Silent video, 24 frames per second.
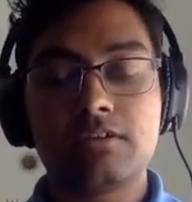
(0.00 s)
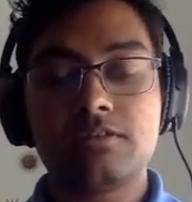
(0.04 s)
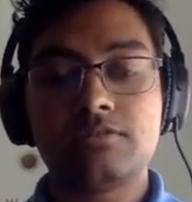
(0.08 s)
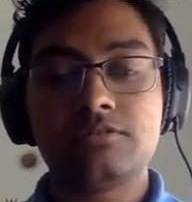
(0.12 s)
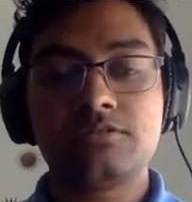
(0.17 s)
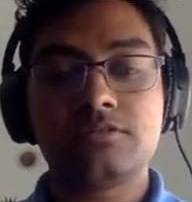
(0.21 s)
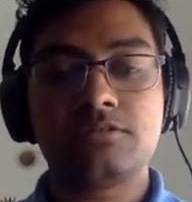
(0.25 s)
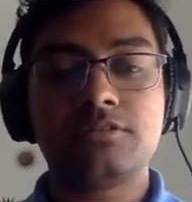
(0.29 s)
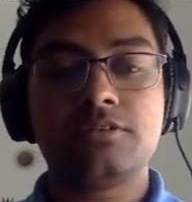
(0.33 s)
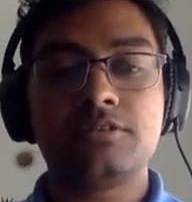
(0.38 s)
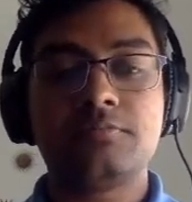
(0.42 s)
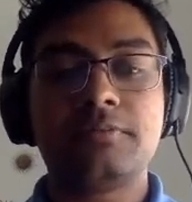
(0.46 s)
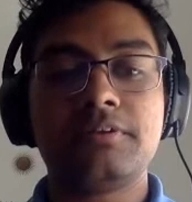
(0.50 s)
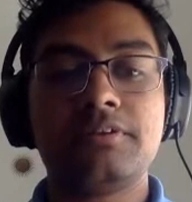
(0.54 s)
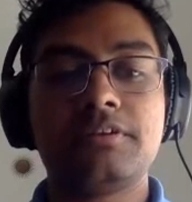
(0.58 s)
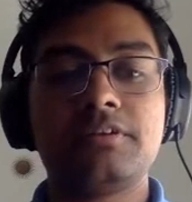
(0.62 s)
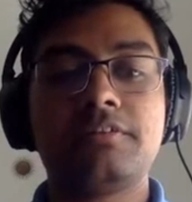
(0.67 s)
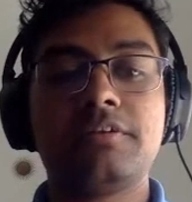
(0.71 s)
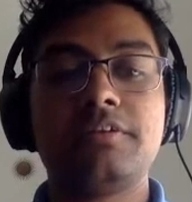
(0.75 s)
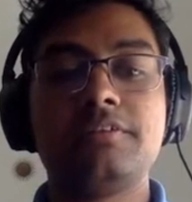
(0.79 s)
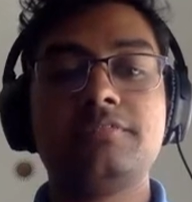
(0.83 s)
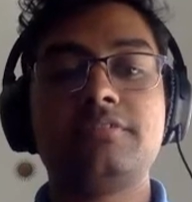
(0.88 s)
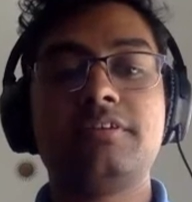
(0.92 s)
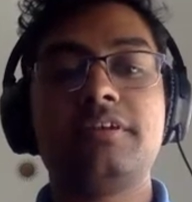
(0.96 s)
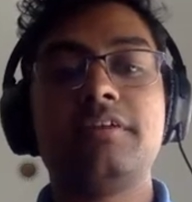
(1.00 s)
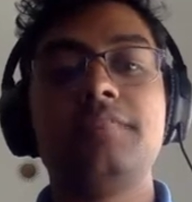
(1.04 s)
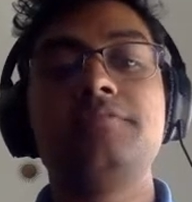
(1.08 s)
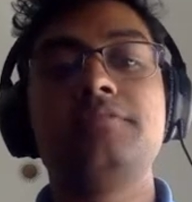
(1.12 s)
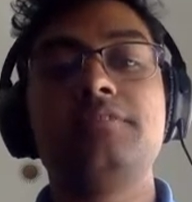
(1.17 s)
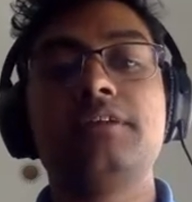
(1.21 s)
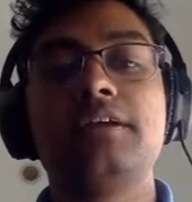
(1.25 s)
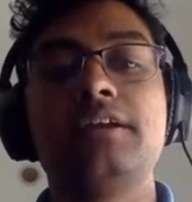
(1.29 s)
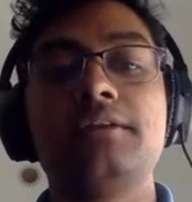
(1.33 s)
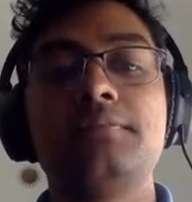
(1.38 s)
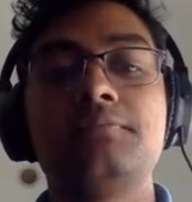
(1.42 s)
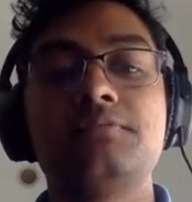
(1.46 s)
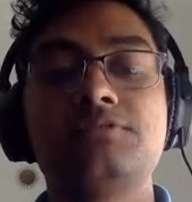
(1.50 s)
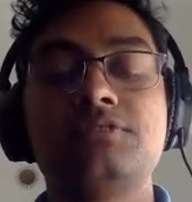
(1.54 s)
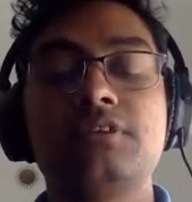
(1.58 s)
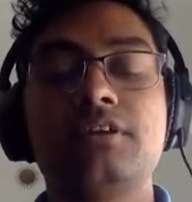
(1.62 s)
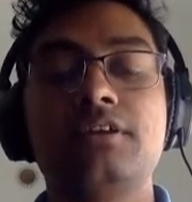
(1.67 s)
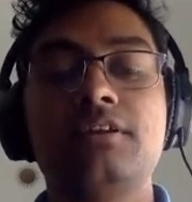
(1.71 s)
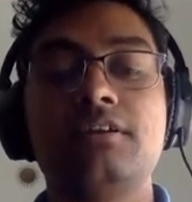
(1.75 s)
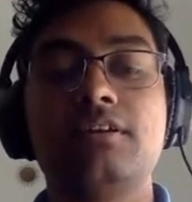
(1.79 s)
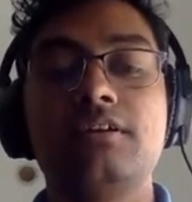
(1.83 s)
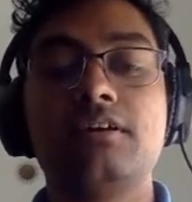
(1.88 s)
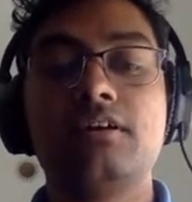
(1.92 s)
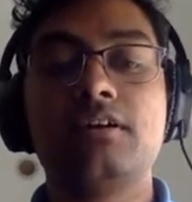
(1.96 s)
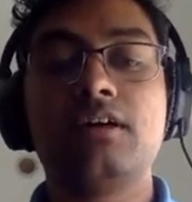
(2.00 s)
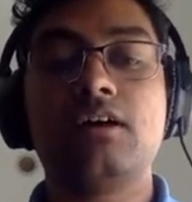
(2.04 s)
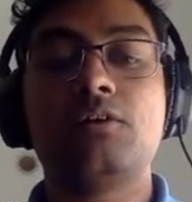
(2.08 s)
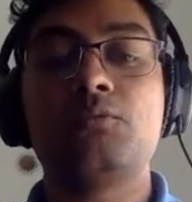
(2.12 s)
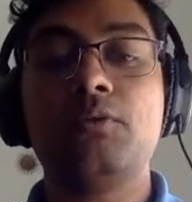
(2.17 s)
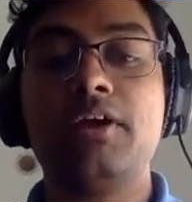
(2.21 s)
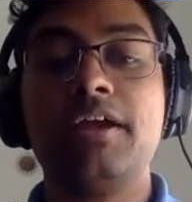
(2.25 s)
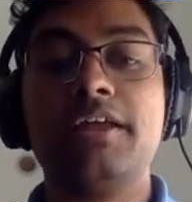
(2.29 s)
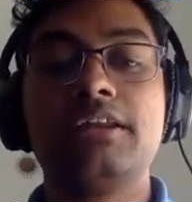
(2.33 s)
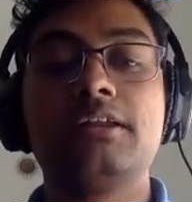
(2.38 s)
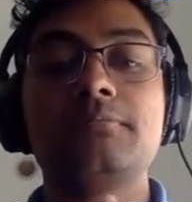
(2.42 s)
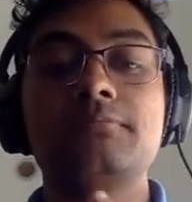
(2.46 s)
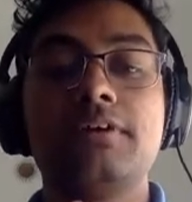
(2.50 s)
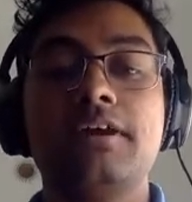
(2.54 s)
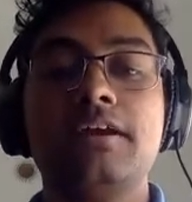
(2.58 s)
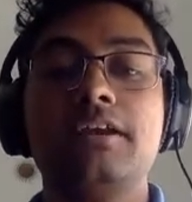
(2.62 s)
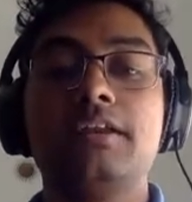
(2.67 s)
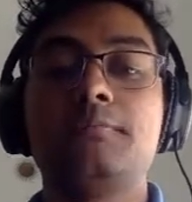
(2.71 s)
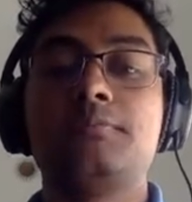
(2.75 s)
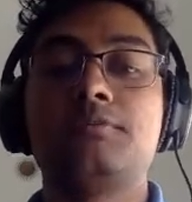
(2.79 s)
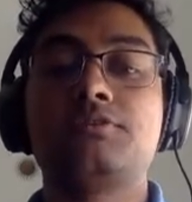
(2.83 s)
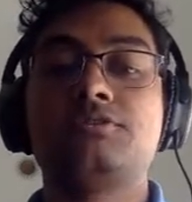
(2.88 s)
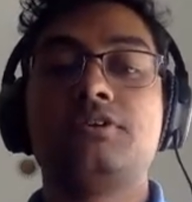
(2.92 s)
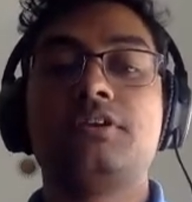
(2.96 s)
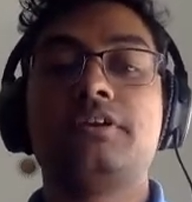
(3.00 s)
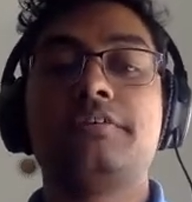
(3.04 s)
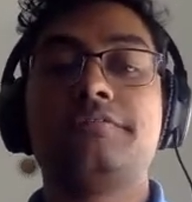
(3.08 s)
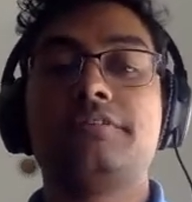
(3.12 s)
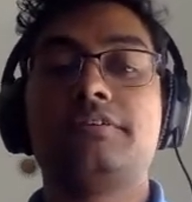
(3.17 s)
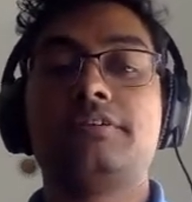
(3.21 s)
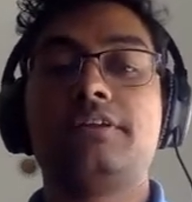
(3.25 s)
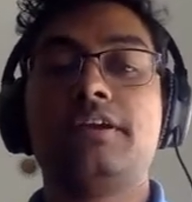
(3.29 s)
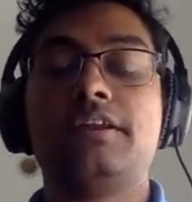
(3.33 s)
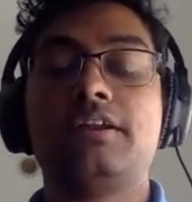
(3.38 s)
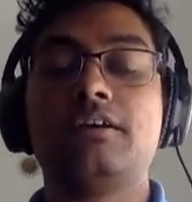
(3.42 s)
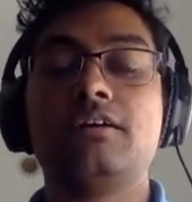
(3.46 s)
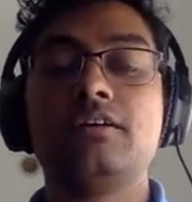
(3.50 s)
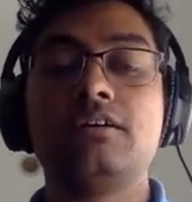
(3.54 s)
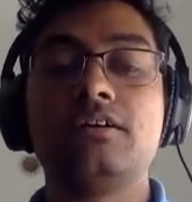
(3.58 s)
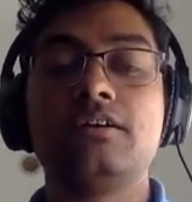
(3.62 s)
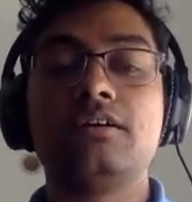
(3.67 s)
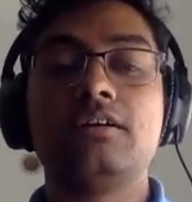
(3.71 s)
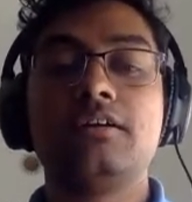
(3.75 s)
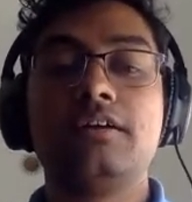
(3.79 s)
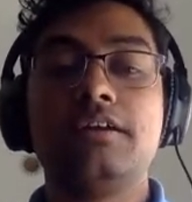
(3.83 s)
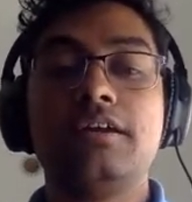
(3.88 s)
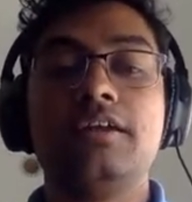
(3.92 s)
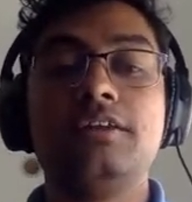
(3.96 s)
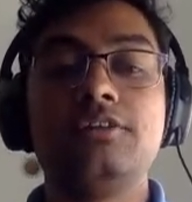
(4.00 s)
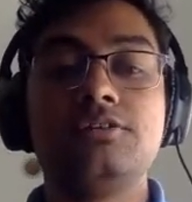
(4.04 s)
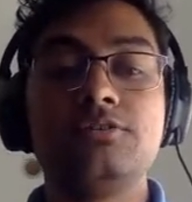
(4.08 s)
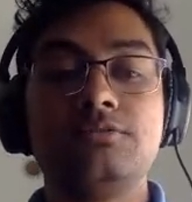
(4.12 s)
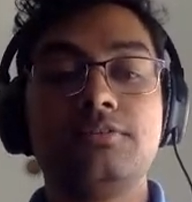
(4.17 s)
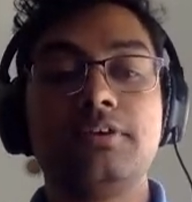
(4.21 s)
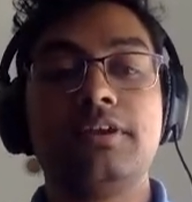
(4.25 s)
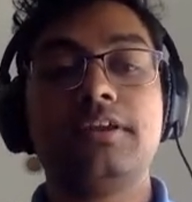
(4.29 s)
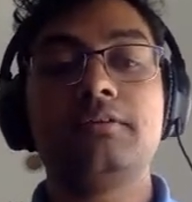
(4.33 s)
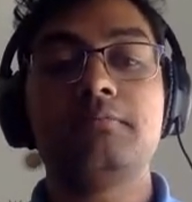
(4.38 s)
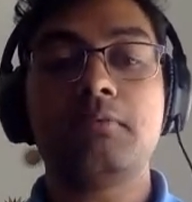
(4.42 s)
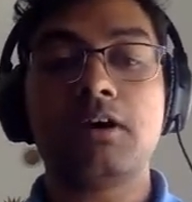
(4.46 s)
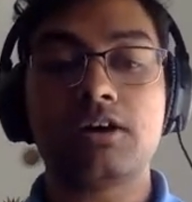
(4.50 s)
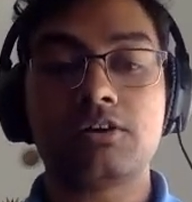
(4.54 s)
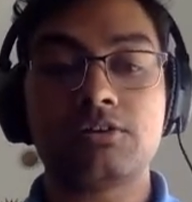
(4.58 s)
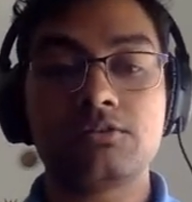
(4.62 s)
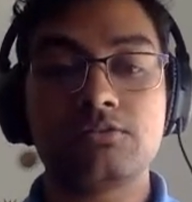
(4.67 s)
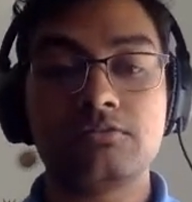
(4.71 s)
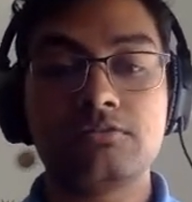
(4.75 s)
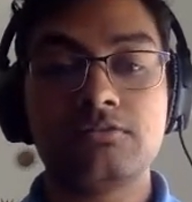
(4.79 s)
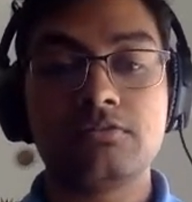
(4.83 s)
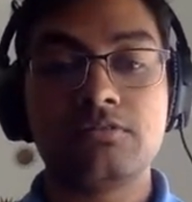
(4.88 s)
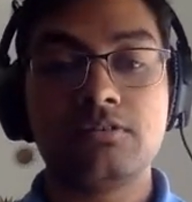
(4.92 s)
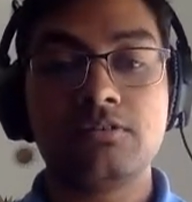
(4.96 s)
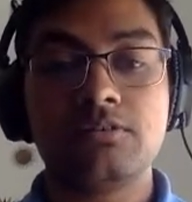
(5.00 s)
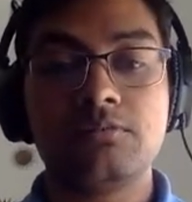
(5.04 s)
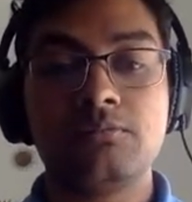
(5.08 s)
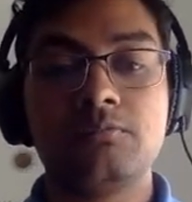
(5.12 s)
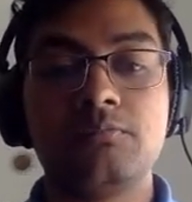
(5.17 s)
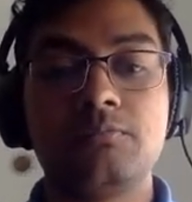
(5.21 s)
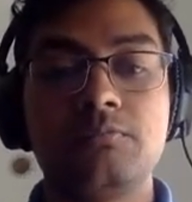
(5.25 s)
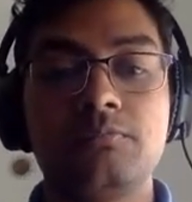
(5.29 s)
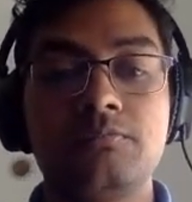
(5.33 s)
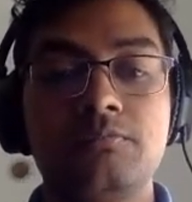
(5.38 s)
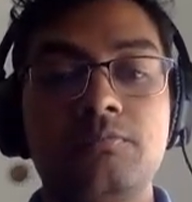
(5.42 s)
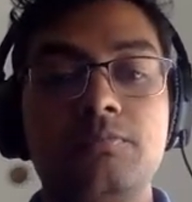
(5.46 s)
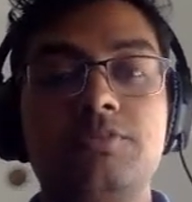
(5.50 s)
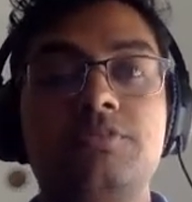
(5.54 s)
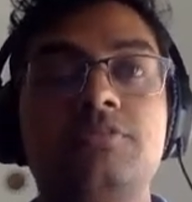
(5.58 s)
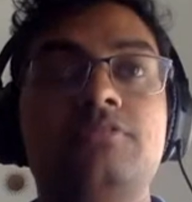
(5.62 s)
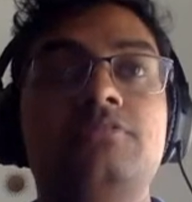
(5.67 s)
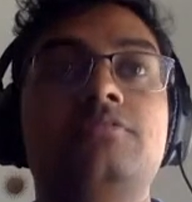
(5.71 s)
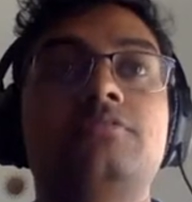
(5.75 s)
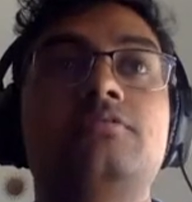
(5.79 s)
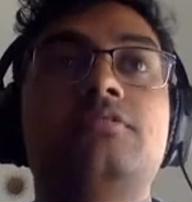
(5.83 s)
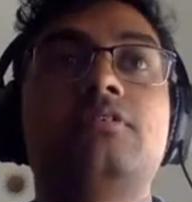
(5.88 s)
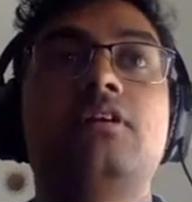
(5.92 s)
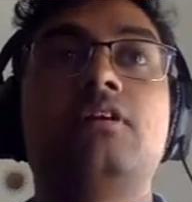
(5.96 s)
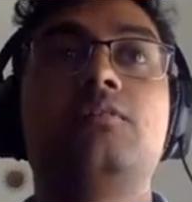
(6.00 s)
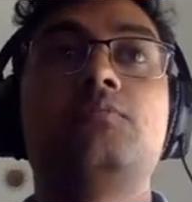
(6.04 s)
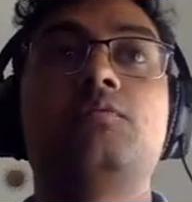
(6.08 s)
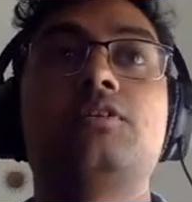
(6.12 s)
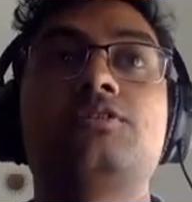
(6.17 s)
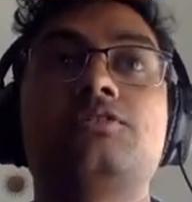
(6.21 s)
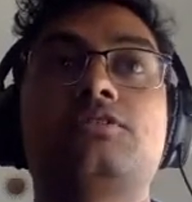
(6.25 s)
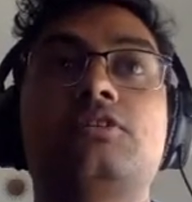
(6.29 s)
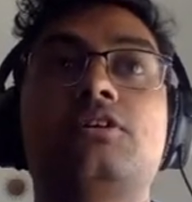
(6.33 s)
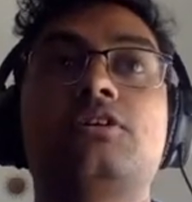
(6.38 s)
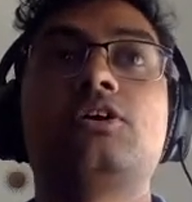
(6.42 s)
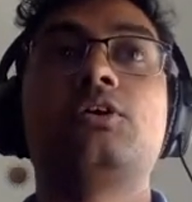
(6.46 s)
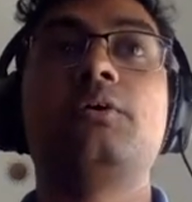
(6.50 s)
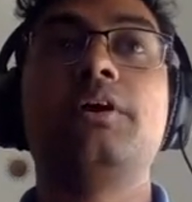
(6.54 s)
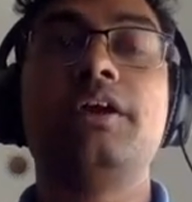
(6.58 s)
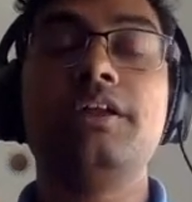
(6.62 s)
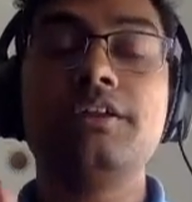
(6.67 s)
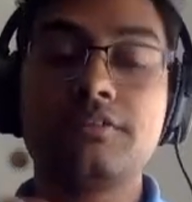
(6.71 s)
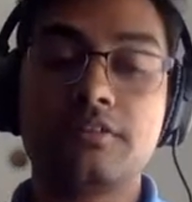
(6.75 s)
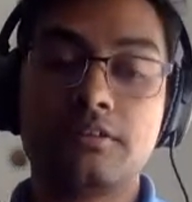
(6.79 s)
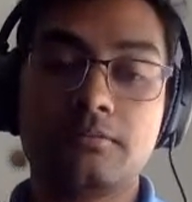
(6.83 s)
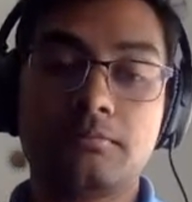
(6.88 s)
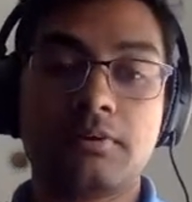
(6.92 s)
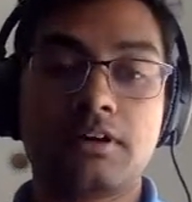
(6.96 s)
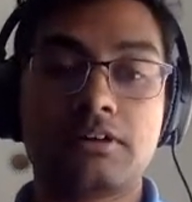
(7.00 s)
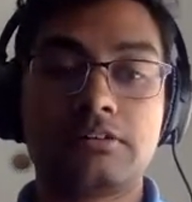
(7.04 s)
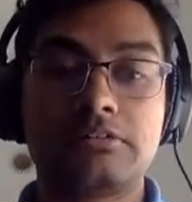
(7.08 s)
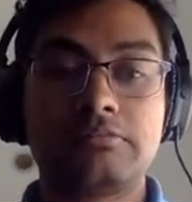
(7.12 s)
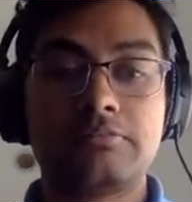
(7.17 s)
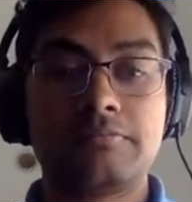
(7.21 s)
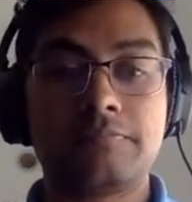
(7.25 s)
So this basically saves 90%, a random 90% of the data into data model, which is what's going to go into the model.